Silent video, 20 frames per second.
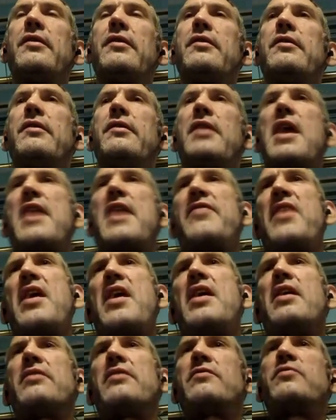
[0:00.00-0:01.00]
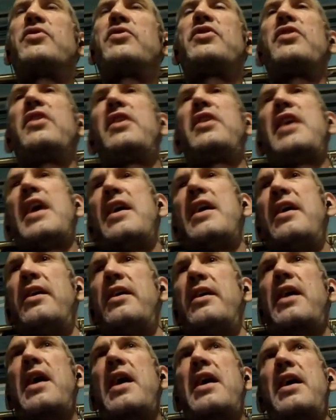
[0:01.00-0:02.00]
Yeah, there. You
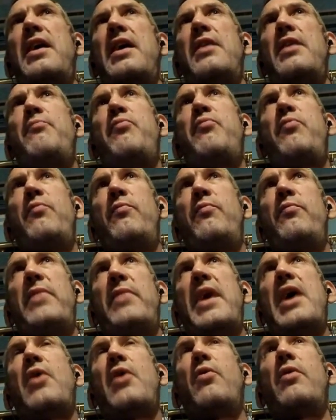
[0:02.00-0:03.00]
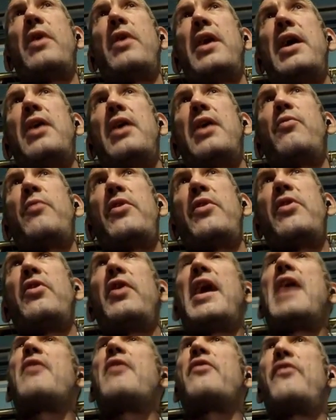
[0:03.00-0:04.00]
get in out
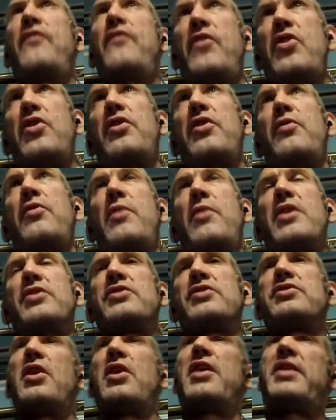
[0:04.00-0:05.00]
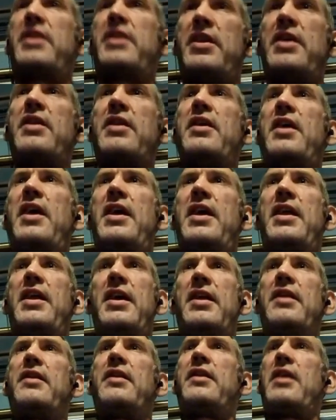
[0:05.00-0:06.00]
the vert at one side and then hit
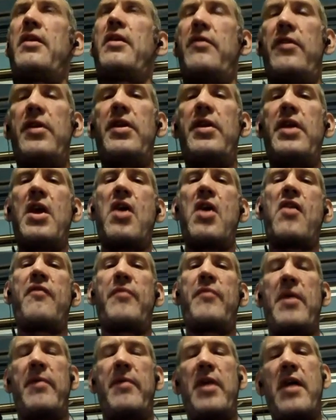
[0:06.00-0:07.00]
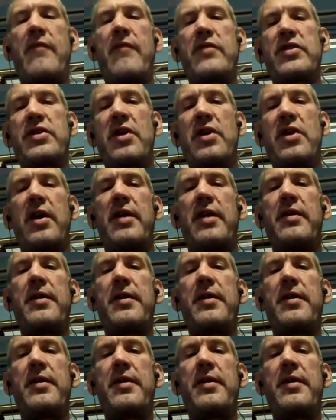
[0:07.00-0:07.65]
it in the half pipe the other side.